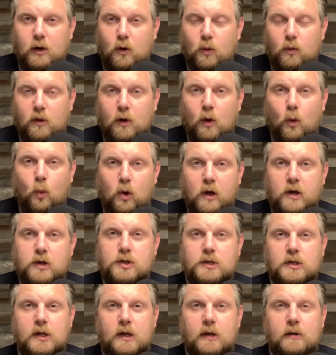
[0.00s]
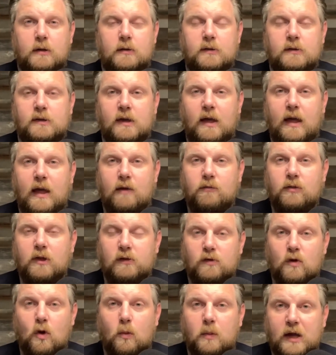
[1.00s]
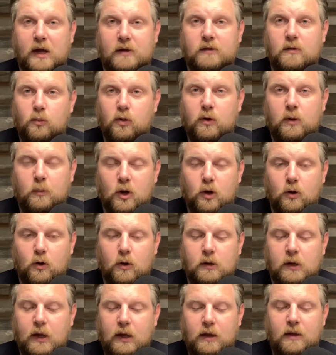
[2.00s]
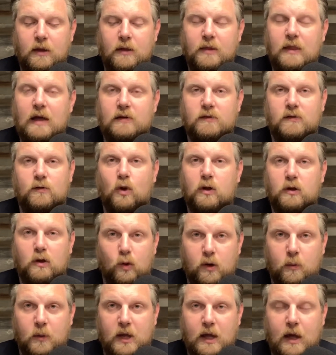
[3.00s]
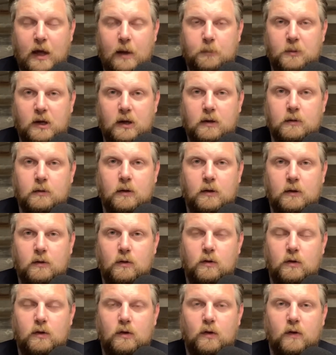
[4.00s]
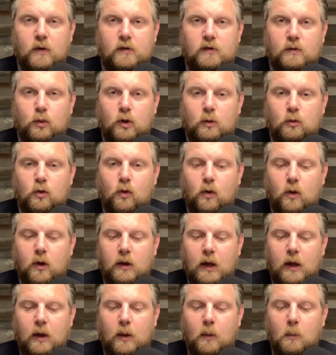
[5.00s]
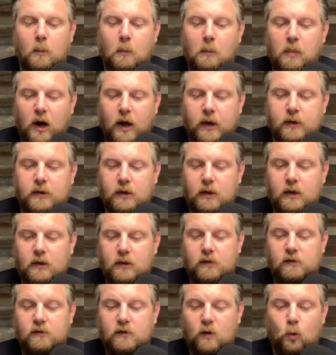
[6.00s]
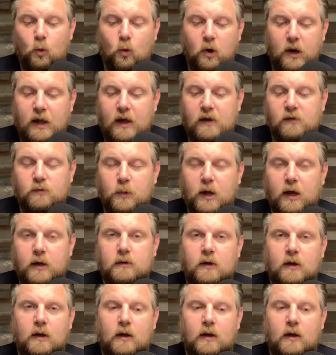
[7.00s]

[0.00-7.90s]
their wish to have things go back to pre-McGirt. That's not going to be happening through the U.S. Supreme Court, but at least in one aspect,